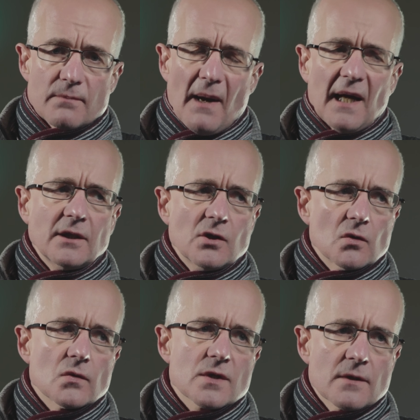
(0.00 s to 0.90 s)
pine
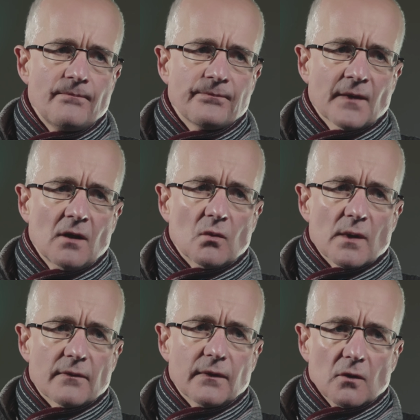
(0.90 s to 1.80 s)
nuts
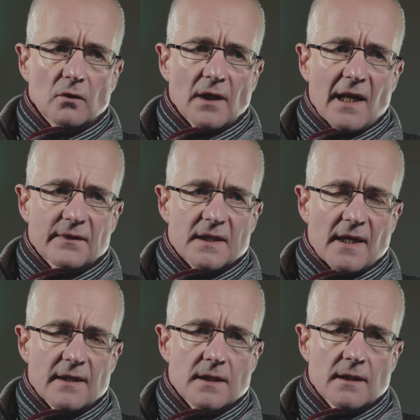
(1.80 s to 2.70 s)
with a floral
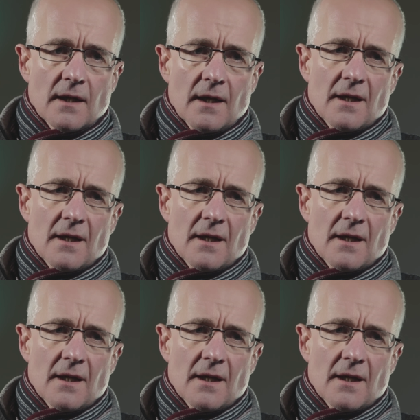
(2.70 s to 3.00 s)
aftertaste.